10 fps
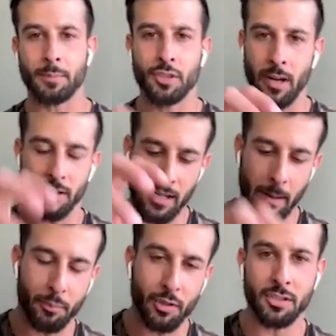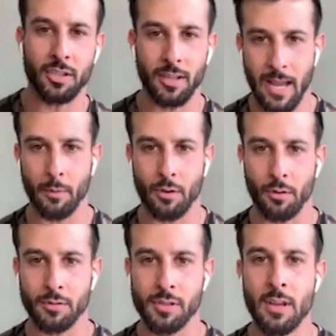sh- stopped production of
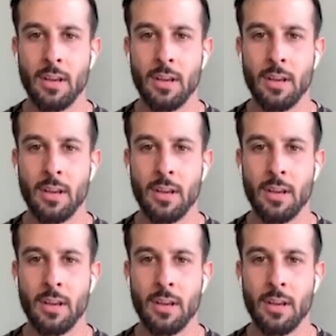chemicals